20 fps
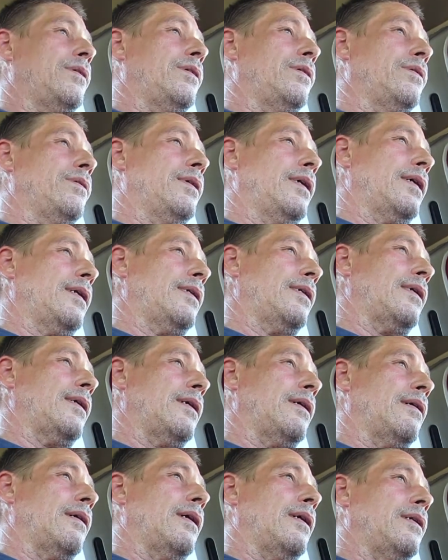You get
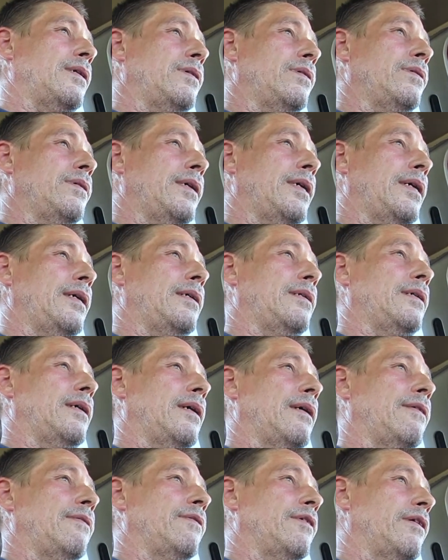there and you eat, you
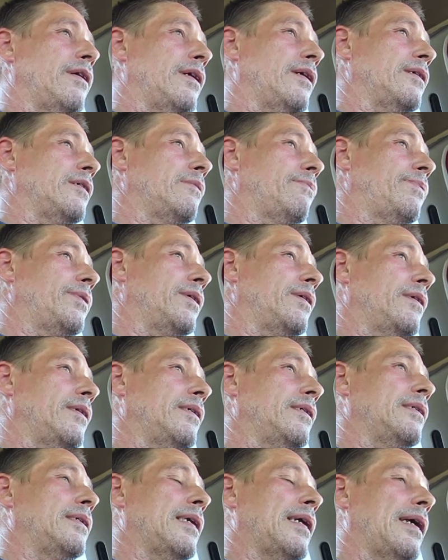have a great
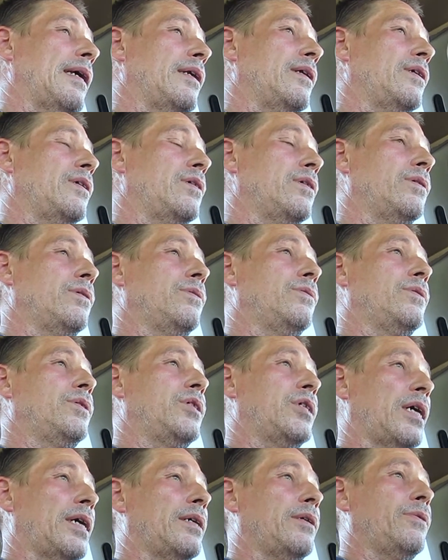experience, and you
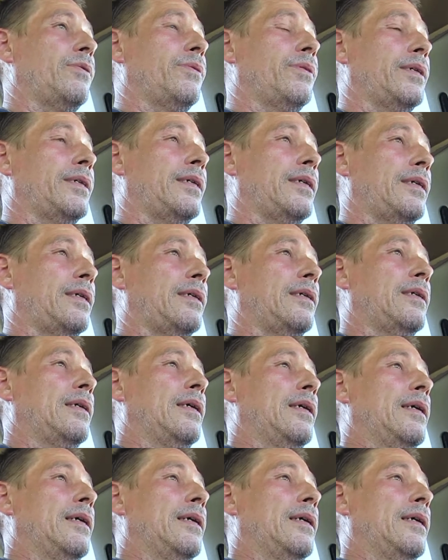genuinely